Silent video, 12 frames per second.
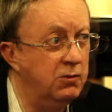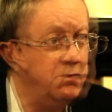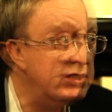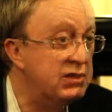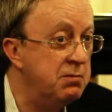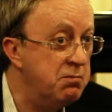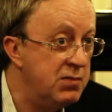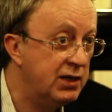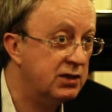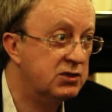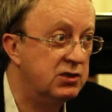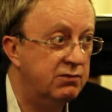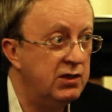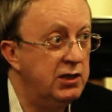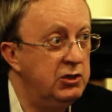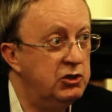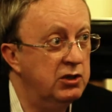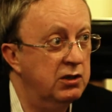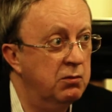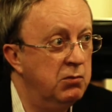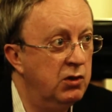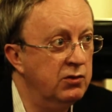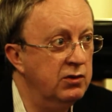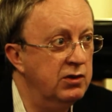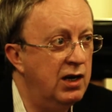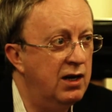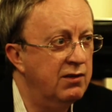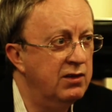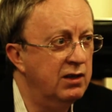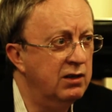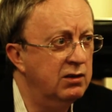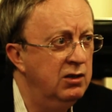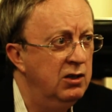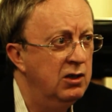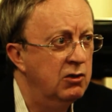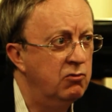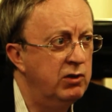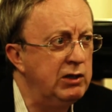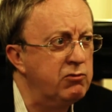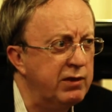It's a mix of ancient and modern that I think really